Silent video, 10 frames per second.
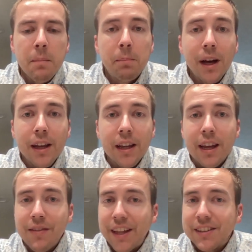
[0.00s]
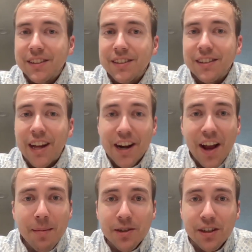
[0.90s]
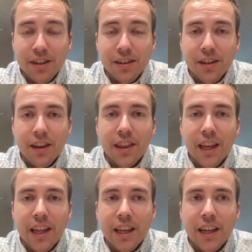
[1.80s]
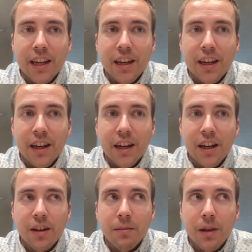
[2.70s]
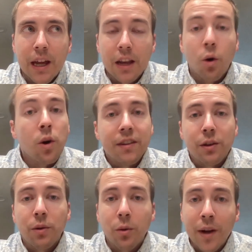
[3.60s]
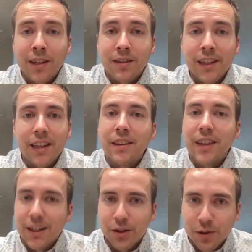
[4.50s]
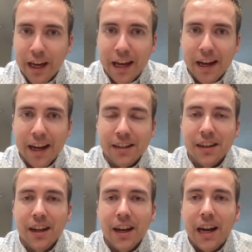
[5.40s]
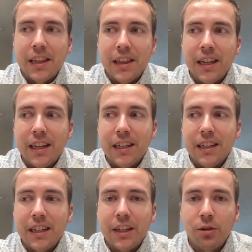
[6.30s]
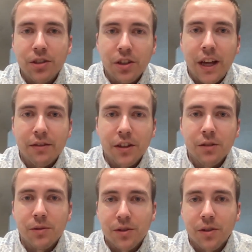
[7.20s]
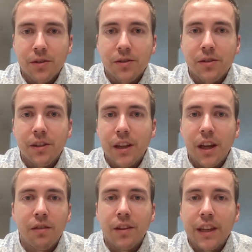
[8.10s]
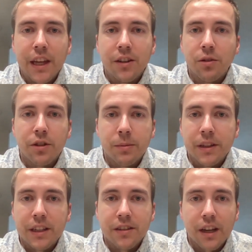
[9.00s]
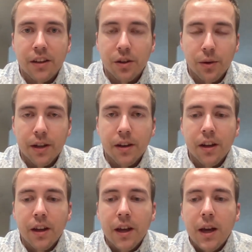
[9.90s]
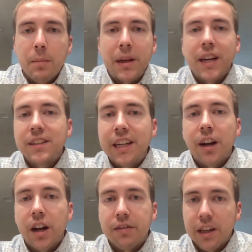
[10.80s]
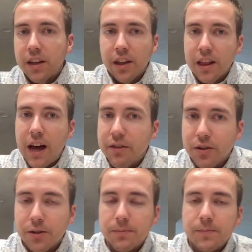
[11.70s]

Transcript: But if that's not an option, then, or if you want to wait and see, that's okay. I think you'll still have good results if in the end you ultimately decide to do it, because they cut off the end of the clavicle.